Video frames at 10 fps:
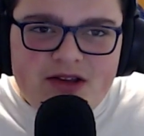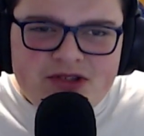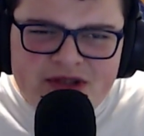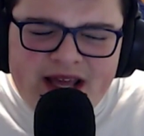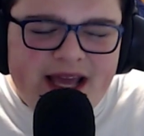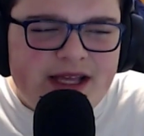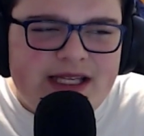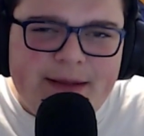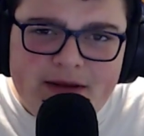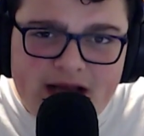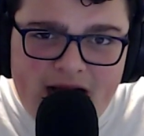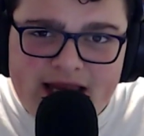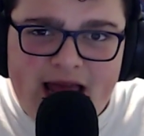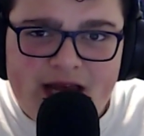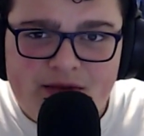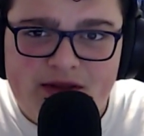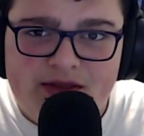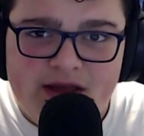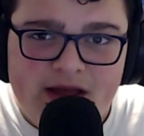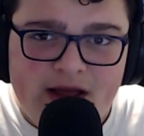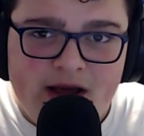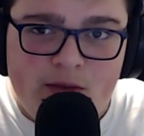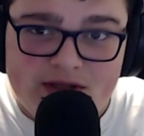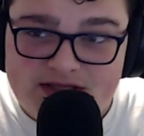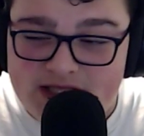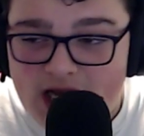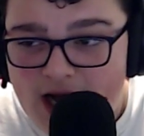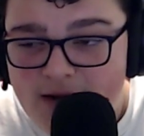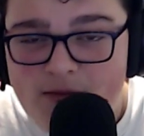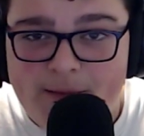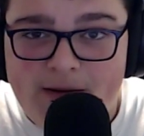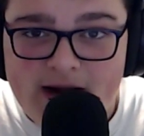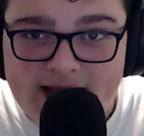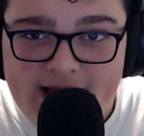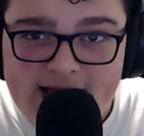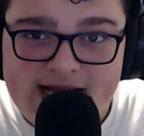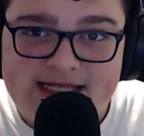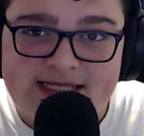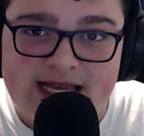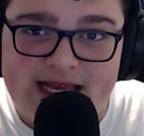so yeah, keep in contact with what's to come with the podcast